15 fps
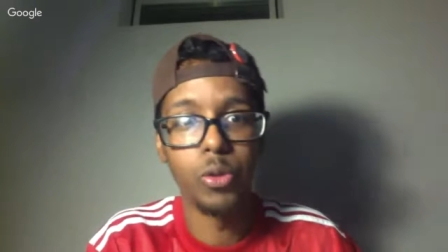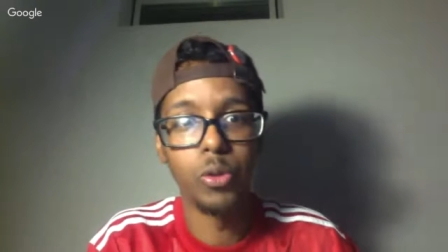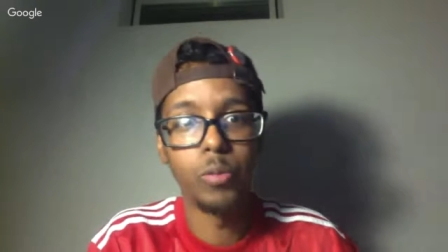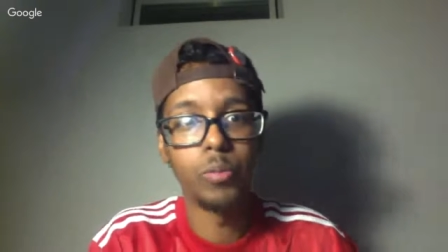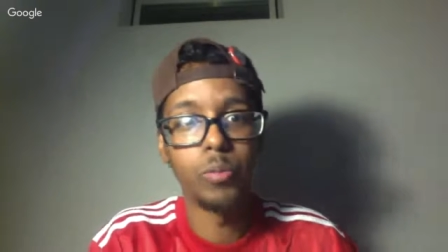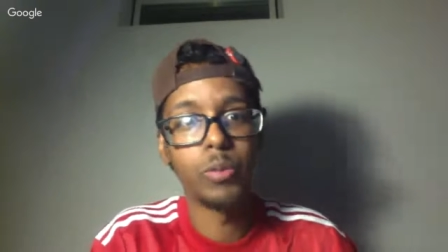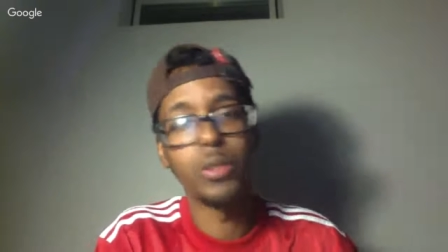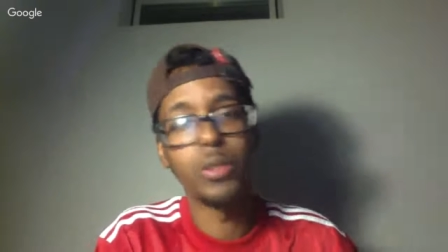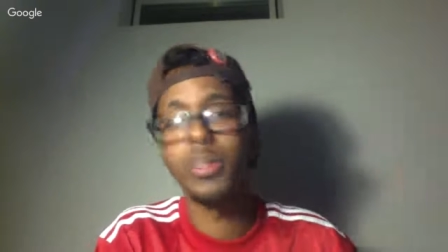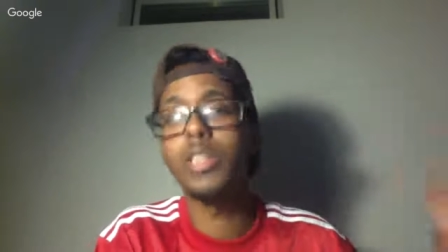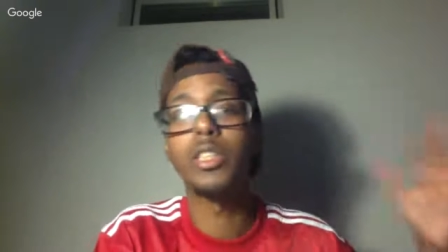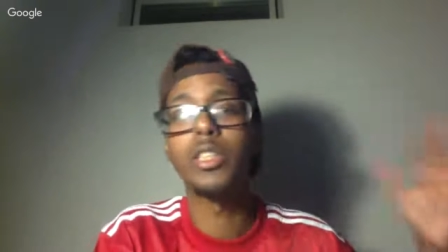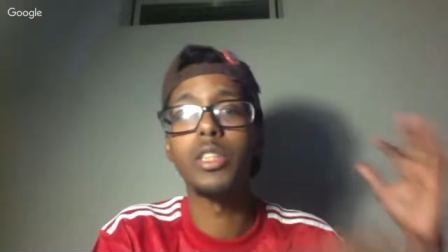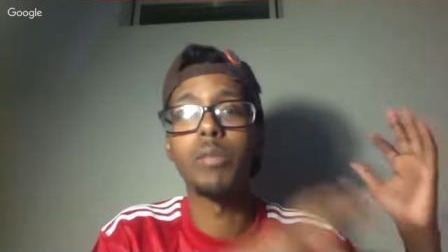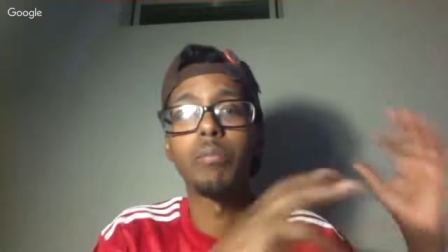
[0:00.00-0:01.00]
So this is a
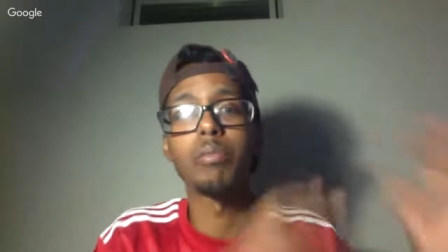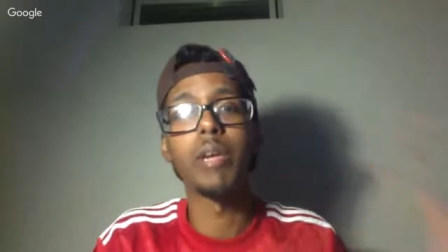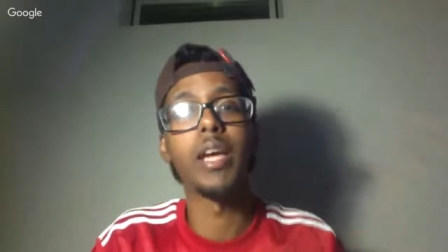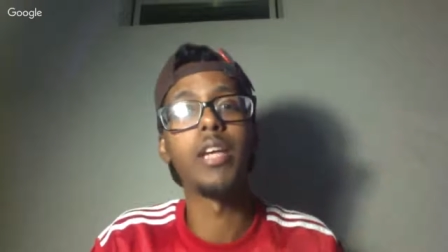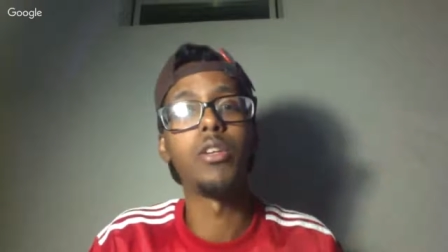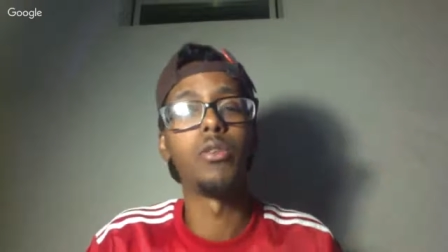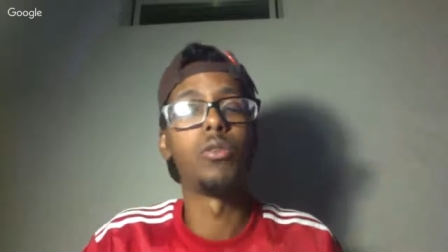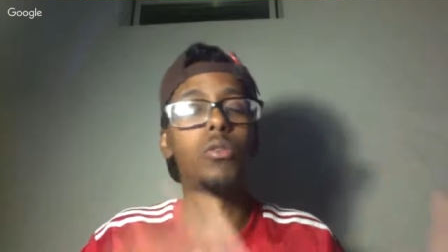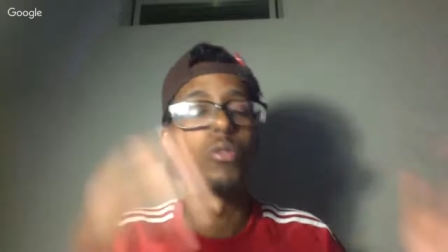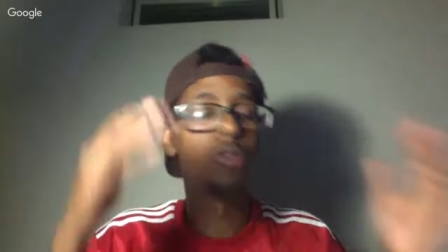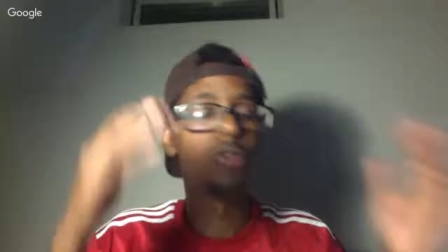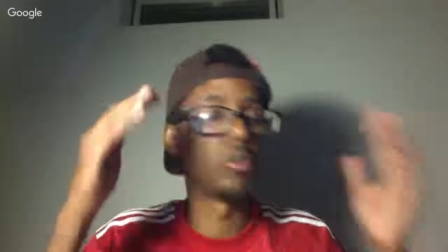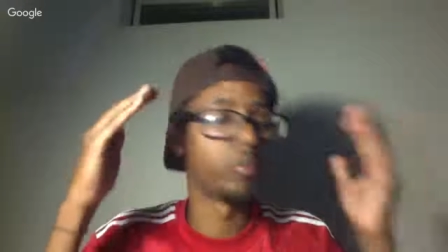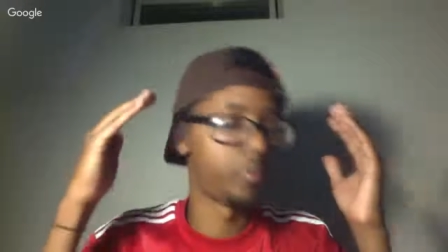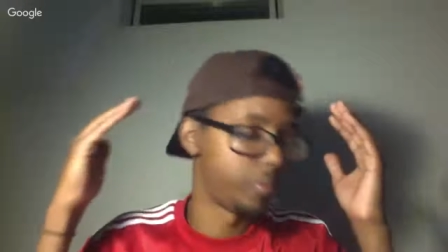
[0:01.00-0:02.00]
brand new group
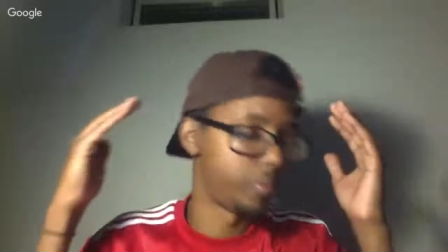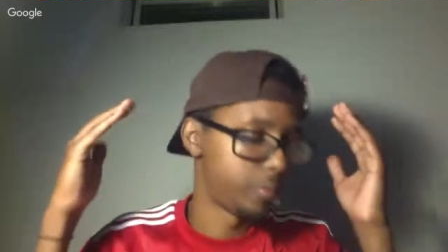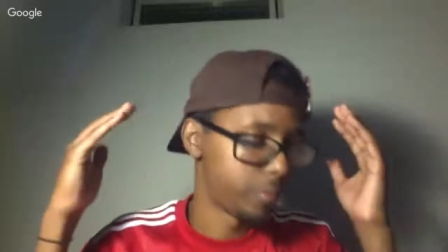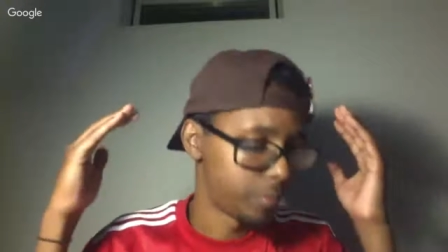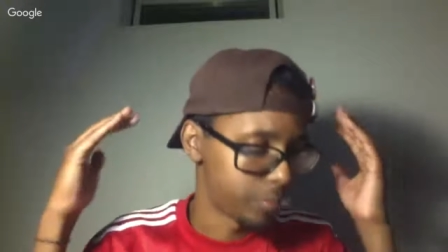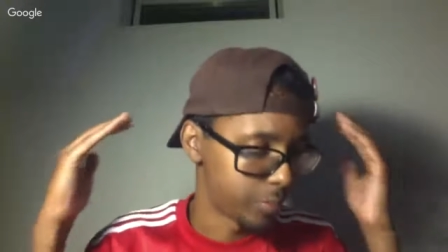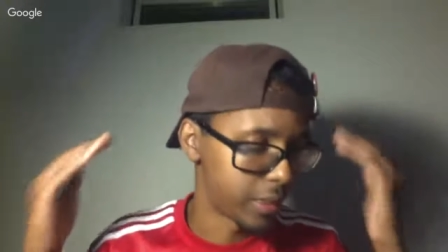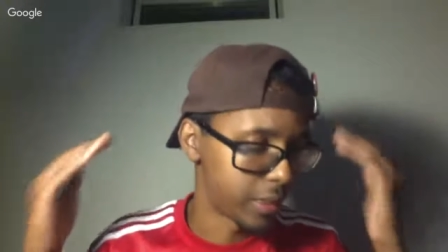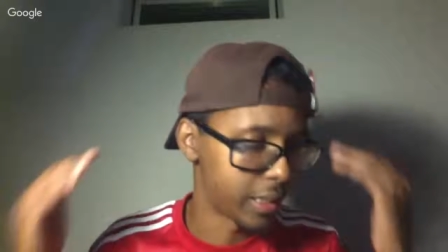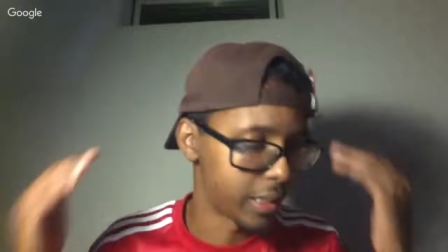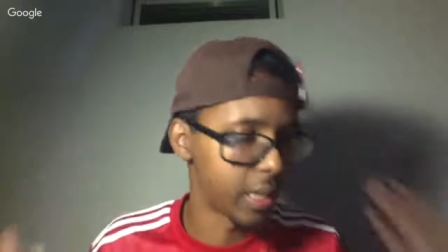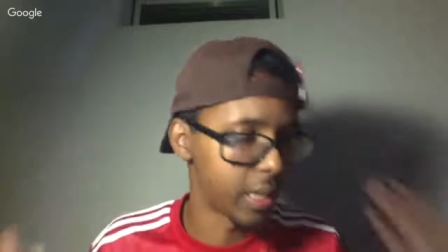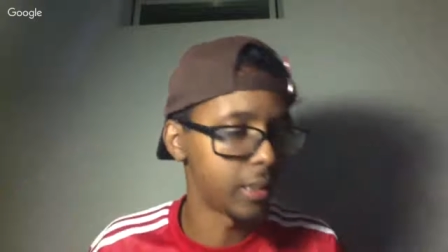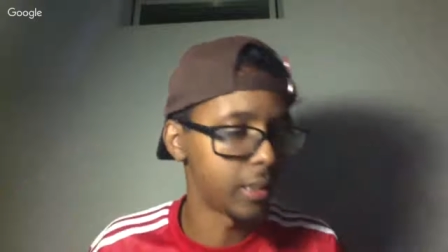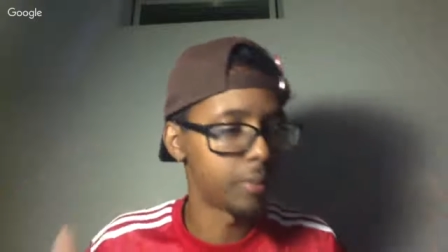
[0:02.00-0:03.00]
the
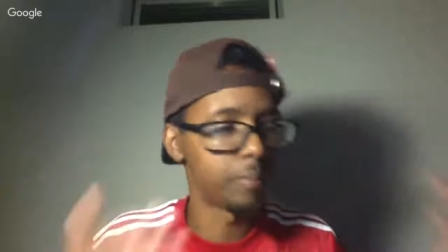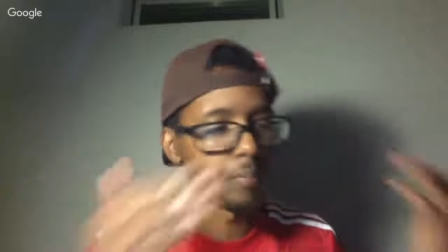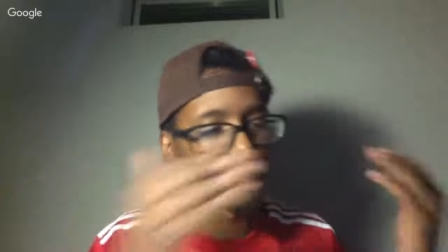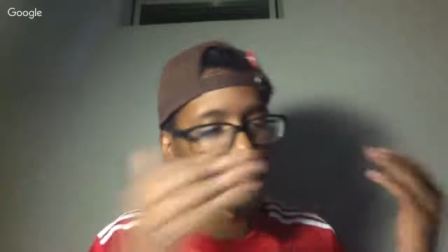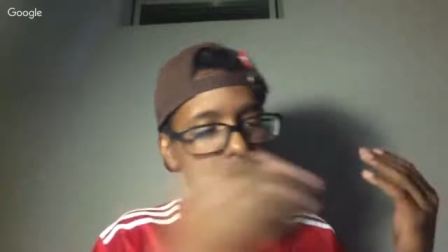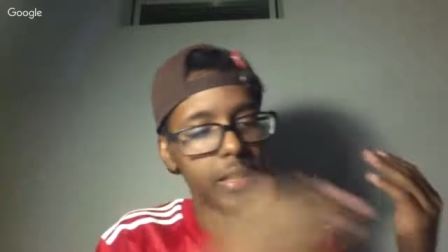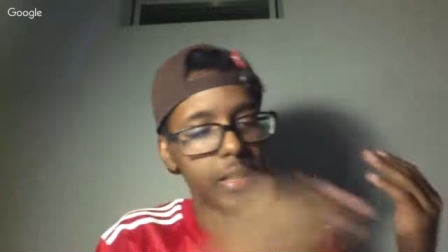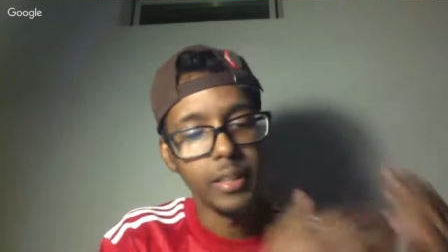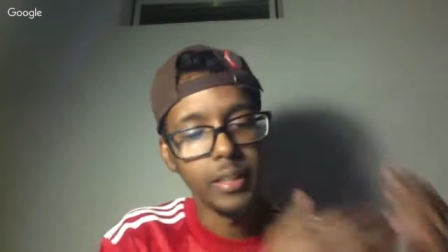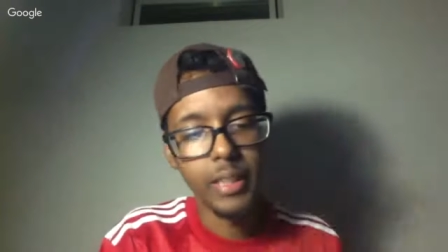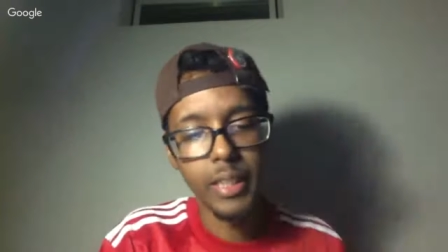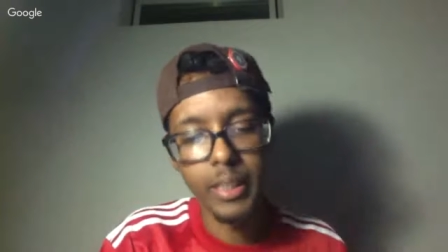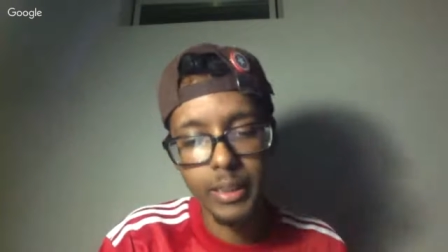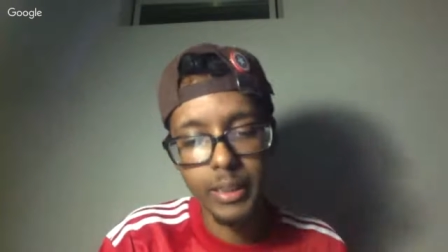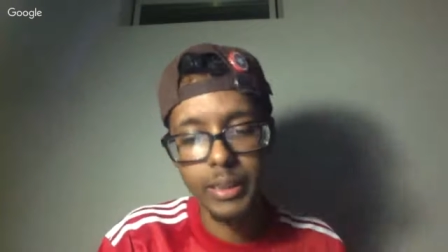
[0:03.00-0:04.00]
kingdom, King
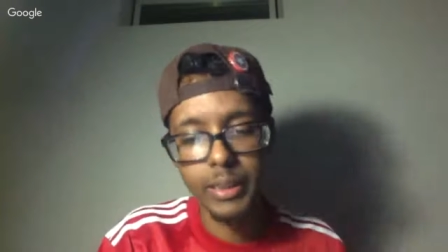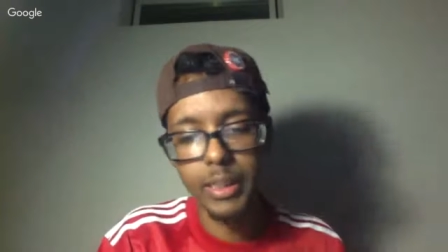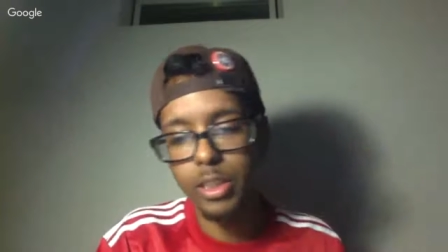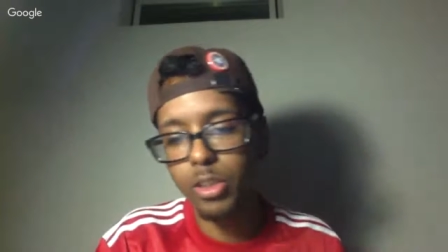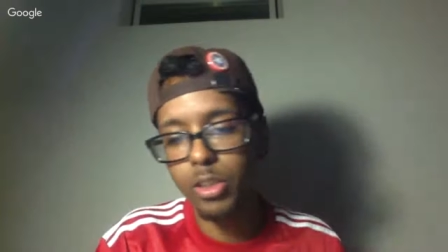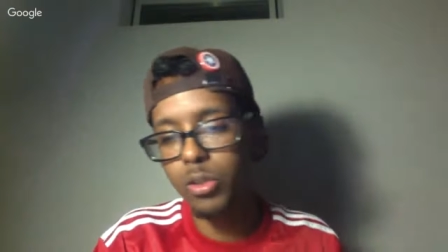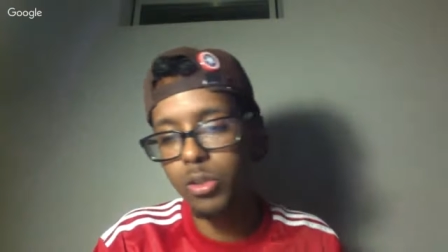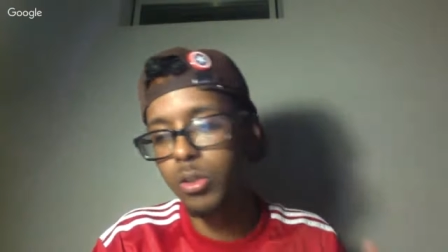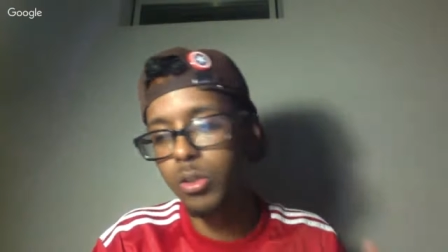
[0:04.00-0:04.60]
Ezekiel.